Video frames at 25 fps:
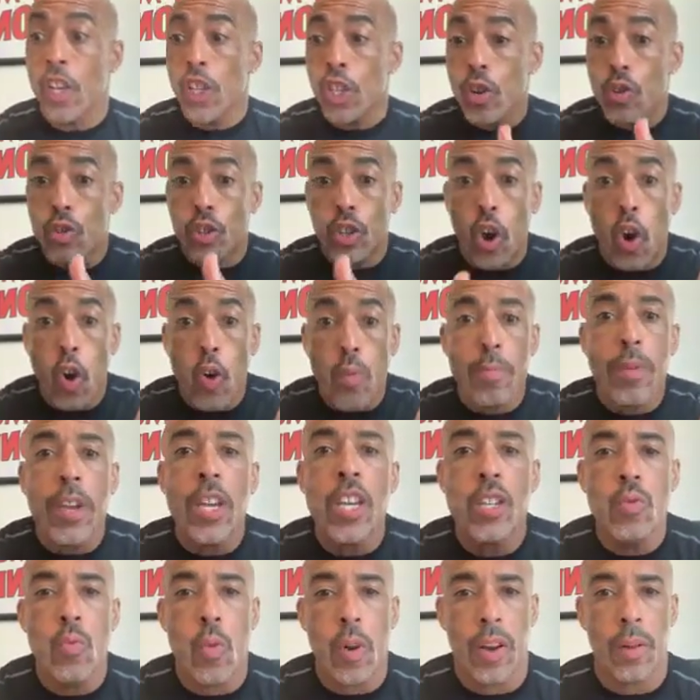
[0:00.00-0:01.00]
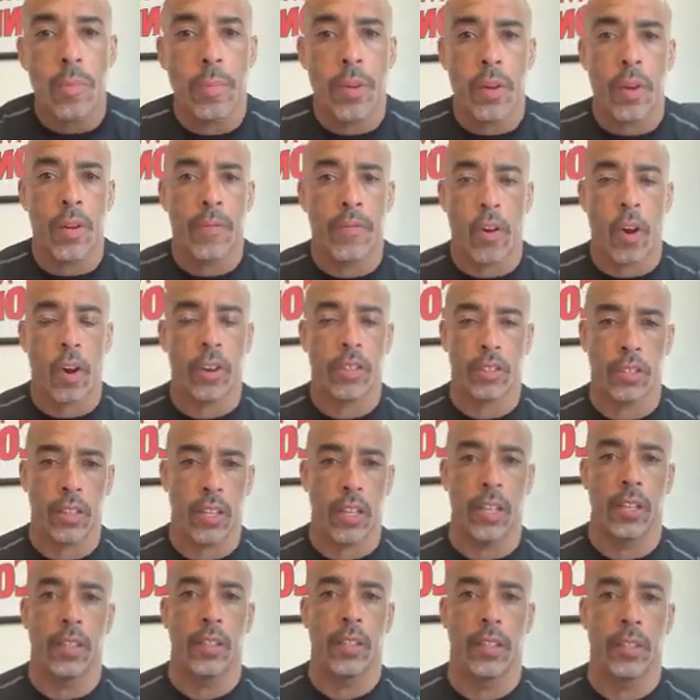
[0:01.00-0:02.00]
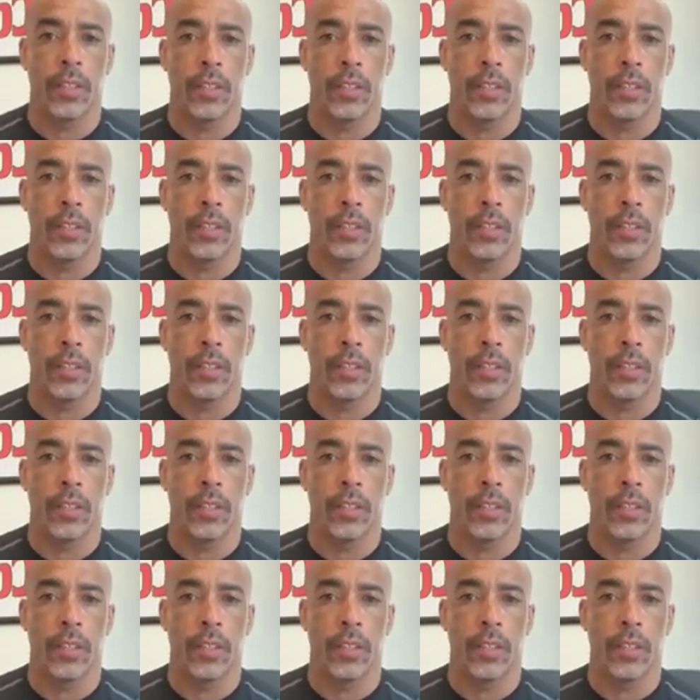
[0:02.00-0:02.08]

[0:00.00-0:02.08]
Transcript: You told me you want to be on varsity,